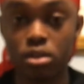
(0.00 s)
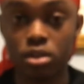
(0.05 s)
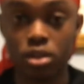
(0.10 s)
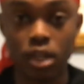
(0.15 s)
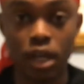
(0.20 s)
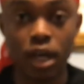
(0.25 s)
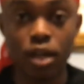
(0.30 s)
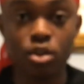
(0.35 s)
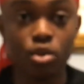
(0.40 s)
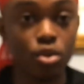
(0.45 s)

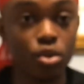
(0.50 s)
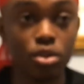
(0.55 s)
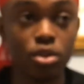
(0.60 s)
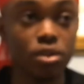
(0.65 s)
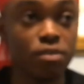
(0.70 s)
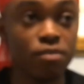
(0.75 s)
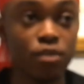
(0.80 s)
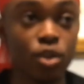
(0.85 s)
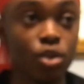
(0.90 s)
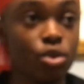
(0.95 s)
I don't
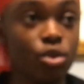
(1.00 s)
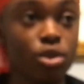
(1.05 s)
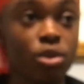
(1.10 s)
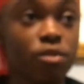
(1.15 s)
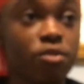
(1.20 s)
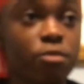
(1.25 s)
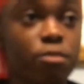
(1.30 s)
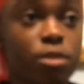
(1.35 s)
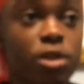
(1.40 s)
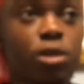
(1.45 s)
even know
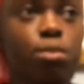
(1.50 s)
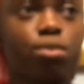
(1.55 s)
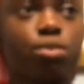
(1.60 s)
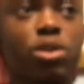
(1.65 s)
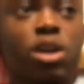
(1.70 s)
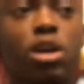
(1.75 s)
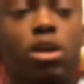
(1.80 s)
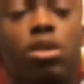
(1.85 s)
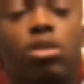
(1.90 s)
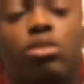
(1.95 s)
if people
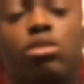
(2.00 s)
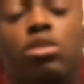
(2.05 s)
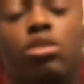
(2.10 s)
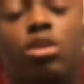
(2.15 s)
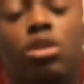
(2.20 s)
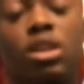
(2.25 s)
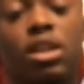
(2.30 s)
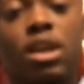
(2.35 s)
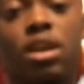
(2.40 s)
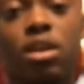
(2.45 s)
that
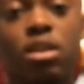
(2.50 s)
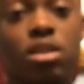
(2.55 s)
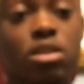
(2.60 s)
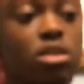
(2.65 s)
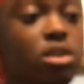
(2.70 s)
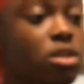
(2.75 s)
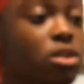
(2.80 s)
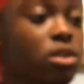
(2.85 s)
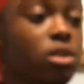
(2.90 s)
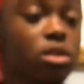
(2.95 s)
done that,
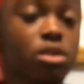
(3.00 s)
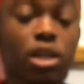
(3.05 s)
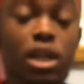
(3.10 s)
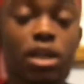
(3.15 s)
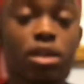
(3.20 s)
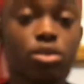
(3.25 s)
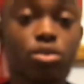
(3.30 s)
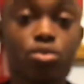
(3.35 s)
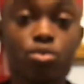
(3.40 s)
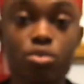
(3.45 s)

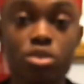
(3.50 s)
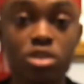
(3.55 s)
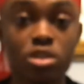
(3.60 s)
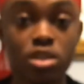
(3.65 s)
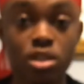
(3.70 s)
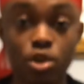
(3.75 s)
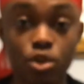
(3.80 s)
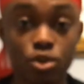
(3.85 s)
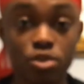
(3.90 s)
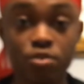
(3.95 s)
like, talk to
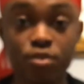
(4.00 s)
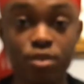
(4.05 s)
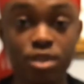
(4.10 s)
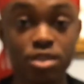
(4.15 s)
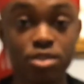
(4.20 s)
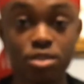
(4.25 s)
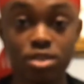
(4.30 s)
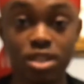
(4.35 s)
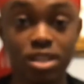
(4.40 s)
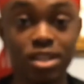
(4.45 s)
those
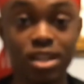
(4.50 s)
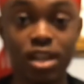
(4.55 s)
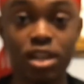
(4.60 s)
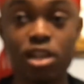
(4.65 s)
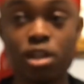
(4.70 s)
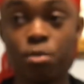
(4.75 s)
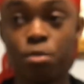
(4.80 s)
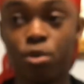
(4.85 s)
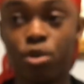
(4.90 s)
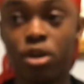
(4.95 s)
friends on a
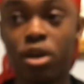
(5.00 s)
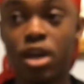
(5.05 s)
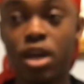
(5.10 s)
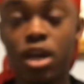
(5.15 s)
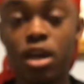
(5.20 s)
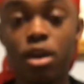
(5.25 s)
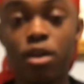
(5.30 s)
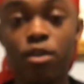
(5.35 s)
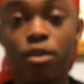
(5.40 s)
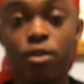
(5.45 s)
daily. But
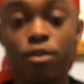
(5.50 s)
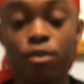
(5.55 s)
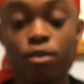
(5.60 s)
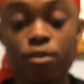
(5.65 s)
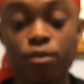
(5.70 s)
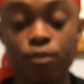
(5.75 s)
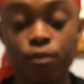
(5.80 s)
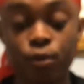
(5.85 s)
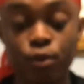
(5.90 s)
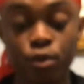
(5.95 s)

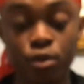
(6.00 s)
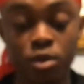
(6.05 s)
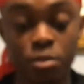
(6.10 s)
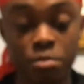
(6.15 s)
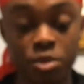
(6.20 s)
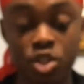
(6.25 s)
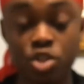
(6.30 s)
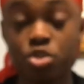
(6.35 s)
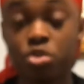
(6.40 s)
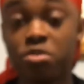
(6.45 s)
for the
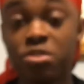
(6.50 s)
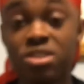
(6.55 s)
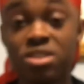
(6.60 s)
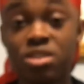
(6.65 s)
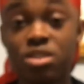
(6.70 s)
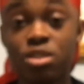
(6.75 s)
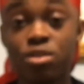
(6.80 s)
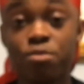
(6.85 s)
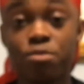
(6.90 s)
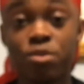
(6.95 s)

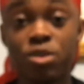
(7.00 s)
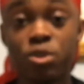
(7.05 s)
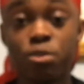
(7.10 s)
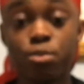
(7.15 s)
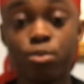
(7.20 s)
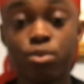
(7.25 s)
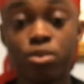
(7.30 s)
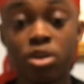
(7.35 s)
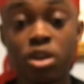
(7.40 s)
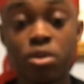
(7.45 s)
majority of
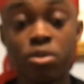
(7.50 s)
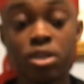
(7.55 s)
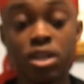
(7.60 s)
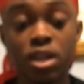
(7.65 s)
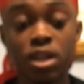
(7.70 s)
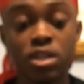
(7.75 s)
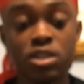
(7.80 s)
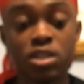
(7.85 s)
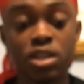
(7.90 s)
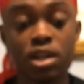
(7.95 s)
people
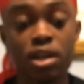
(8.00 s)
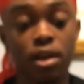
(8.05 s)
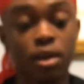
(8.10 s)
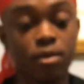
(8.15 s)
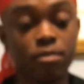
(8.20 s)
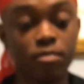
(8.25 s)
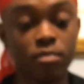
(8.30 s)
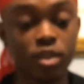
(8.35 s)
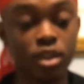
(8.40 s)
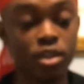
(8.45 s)
nowadays, like,
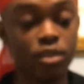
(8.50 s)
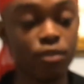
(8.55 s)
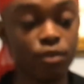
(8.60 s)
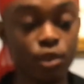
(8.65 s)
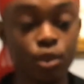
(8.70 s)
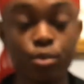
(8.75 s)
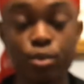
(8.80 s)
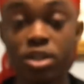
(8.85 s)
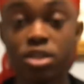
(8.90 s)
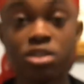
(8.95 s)
if
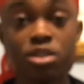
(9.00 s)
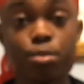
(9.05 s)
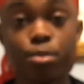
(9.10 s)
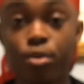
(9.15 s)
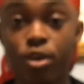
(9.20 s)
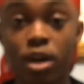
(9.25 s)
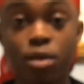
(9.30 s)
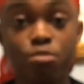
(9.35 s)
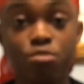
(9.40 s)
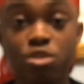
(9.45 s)
you went to
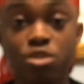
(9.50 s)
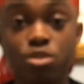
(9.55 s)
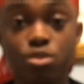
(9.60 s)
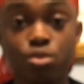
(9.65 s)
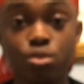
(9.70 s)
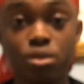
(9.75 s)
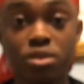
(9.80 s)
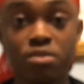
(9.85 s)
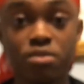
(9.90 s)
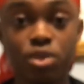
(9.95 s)
primary school
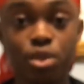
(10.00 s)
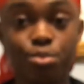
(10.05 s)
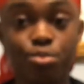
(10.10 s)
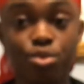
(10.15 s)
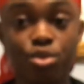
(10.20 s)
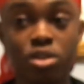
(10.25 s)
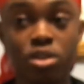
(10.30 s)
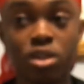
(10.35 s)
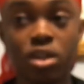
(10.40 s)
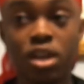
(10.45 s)
with
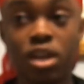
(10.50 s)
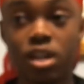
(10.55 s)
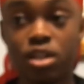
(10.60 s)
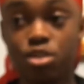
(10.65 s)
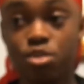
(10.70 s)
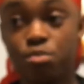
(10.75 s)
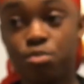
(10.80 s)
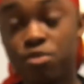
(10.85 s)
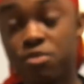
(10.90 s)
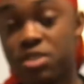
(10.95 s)
someone,
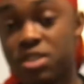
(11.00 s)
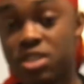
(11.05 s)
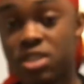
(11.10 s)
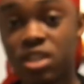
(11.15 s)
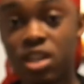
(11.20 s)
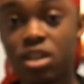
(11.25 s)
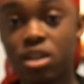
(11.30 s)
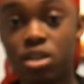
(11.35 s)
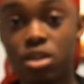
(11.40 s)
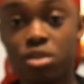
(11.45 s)
you moved to
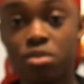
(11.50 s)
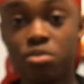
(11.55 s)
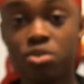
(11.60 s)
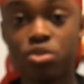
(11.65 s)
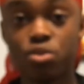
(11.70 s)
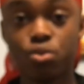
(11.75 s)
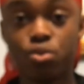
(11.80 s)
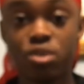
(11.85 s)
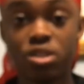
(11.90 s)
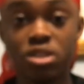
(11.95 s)
secondary
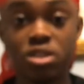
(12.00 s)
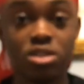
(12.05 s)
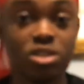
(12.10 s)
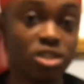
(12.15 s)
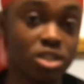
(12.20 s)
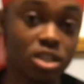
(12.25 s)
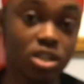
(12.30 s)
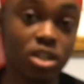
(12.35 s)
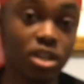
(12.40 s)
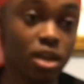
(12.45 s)
school and you
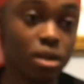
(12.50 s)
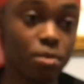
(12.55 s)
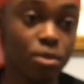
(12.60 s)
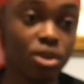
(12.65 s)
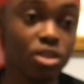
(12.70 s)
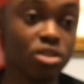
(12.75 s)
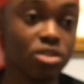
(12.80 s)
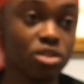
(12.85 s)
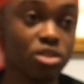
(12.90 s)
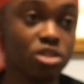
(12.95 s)
see that
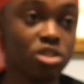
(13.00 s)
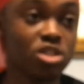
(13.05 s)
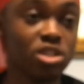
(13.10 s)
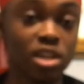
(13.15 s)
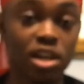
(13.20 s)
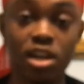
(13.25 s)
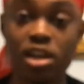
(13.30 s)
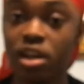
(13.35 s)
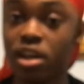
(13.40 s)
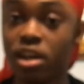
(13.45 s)
person, just
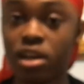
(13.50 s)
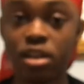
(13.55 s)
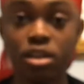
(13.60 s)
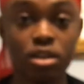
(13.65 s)
like, hi.